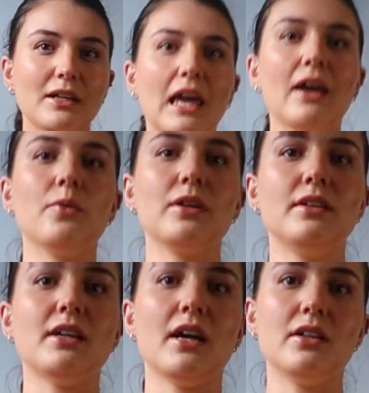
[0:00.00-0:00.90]
I can't really
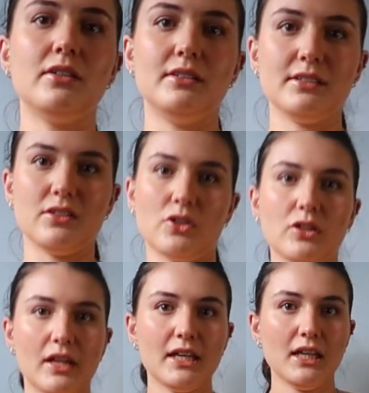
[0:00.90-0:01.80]
tell. It doesn't
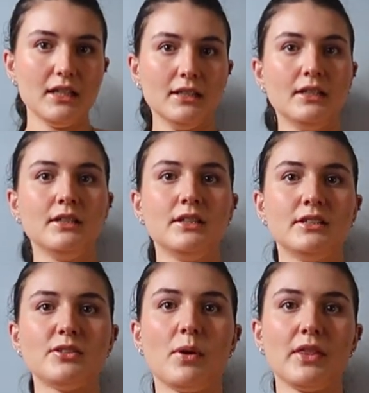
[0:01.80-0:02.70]
look like it.
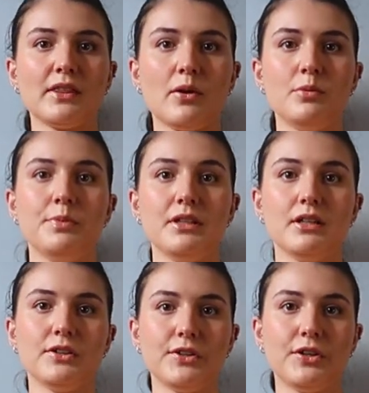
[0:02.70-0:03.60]
So I think that would be
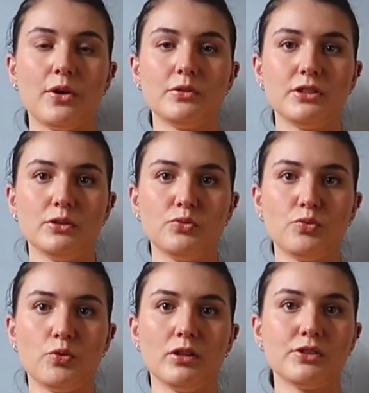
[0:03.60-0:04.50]
a good go-to
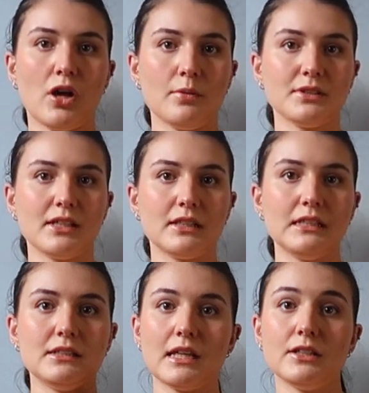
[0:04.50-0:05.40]
for tops like
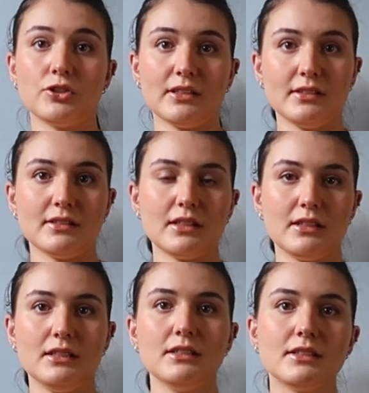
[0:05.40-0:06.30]
these and dresses like
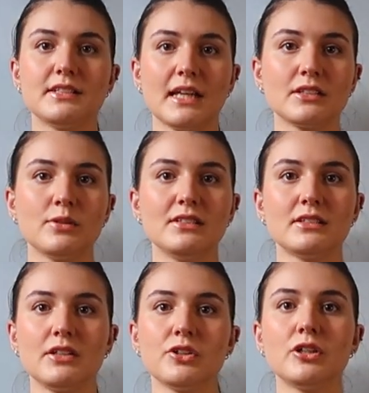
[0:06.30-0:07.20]
these. This next one is
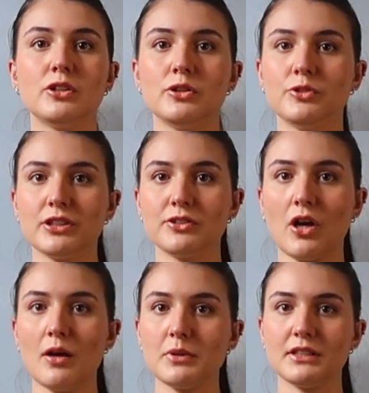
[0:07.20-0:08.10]
another collusion
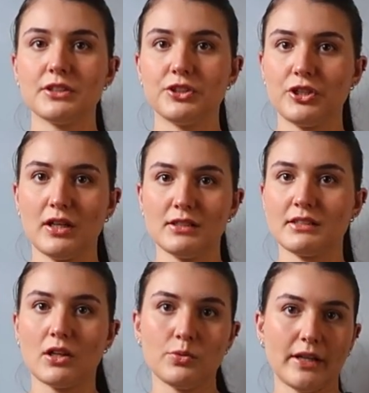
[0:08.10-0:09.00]
top. It's
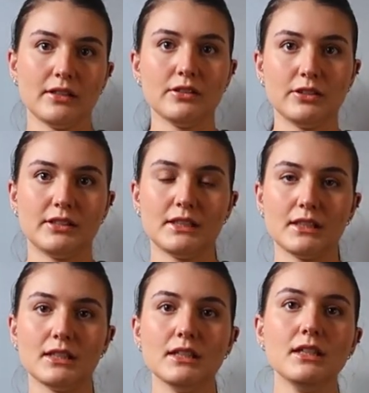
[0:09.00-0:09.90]
just a regular
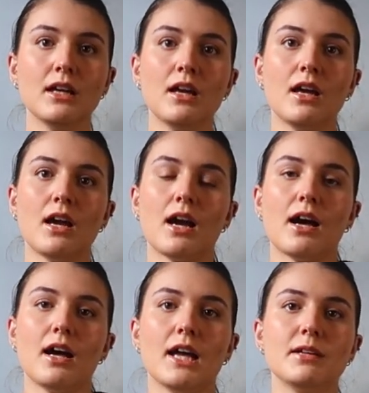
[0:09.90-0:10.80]
tee.
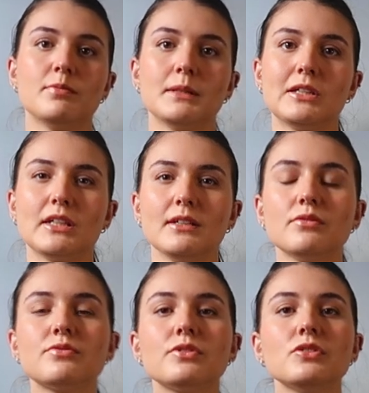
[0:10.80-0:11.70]
I've been looking
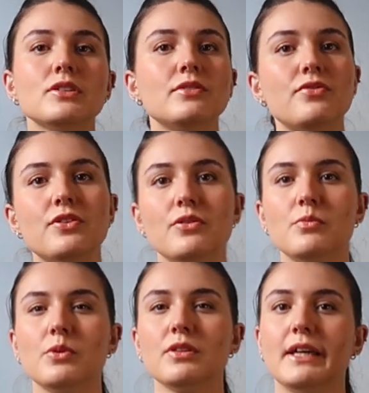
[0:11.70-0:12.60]
for a few
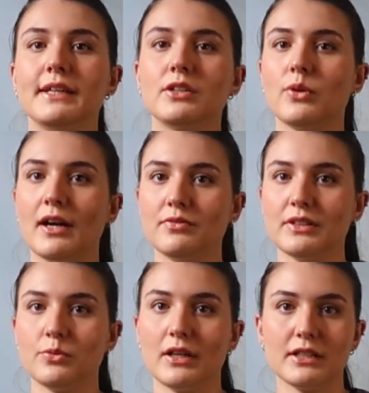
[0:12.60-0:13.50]
more like
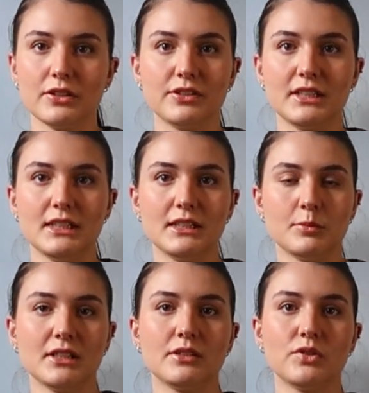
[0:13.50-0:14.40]
graphic regular tees
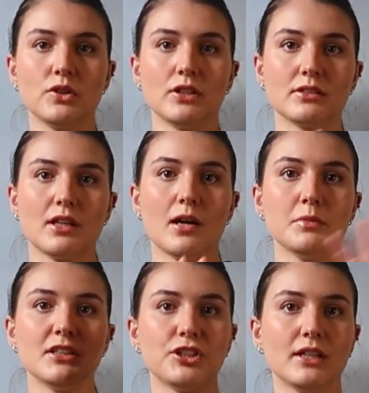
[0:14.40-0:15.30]
because for a long time
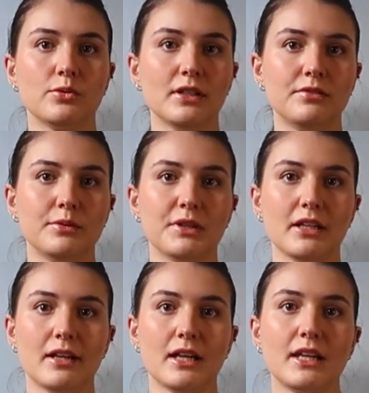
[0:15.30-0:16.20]
I shied away from
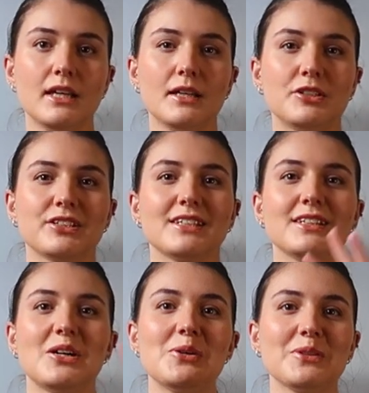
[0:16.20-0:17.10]
getting any just because
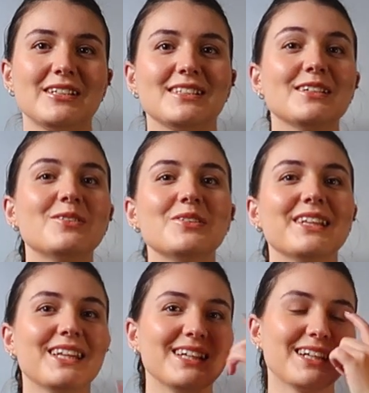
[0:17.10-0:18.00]
I got really sick of
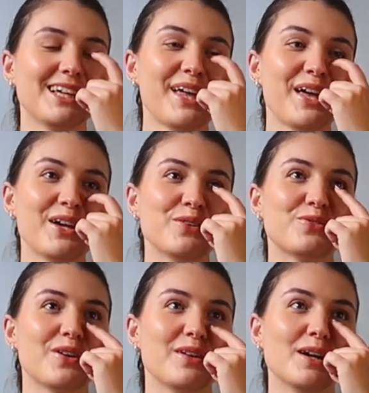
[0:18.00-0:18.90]
it. Like
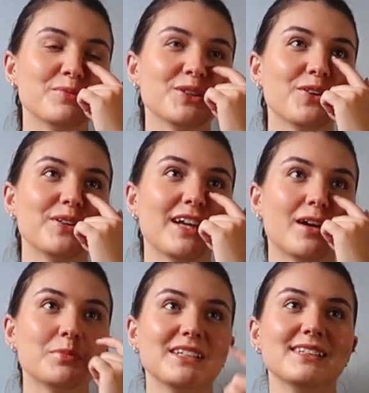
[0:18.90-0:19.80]
from growing
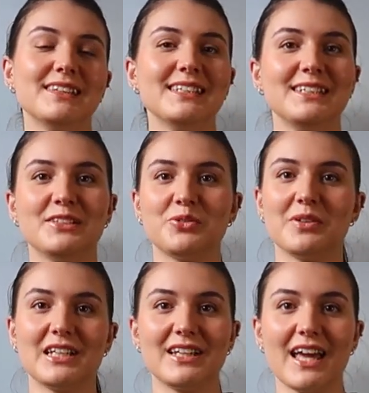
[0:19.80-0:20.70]
up in the
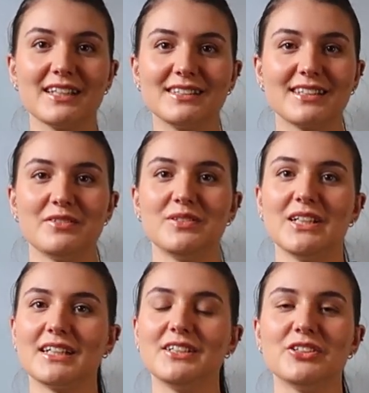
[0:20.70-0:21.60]
2010s, I feel
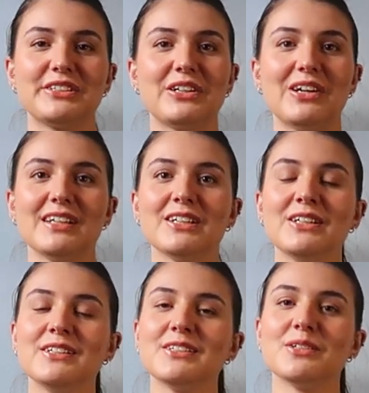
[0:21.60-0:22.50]
like I just got
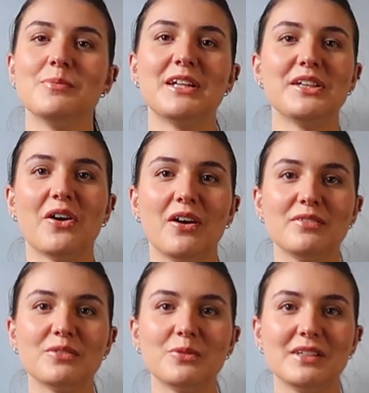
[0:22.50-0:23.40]
so many
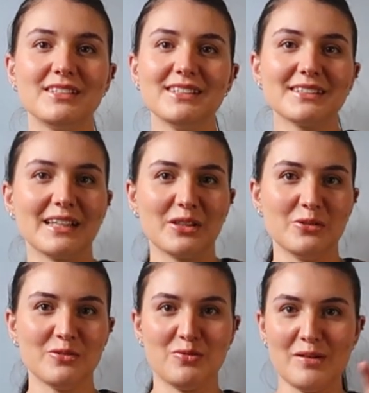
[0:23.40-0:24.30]
awful ones, like
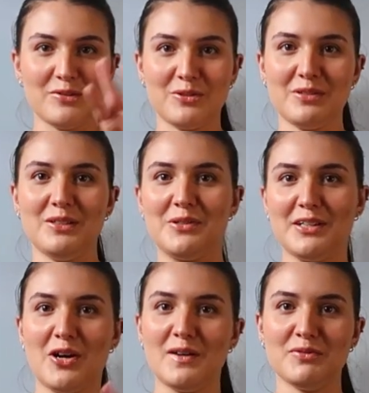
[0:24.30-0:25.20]
those Forever
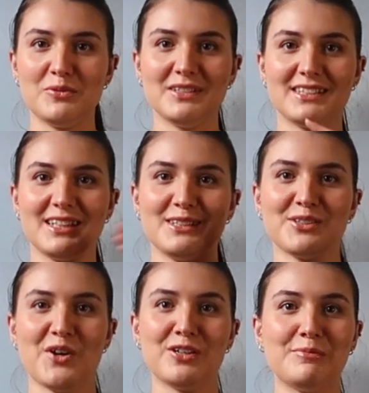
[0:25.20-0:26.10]
21 awful ones that
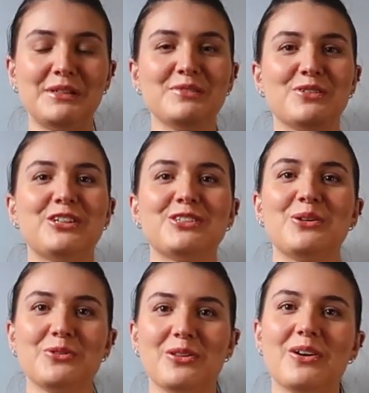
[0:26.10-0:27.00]
scarred me for
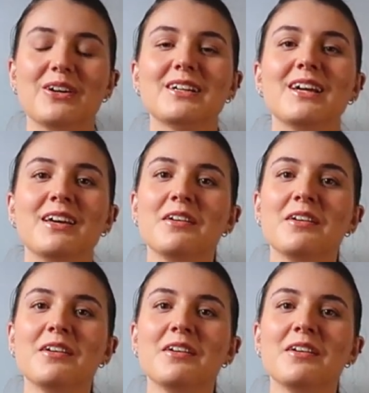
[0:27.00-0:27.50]
so long.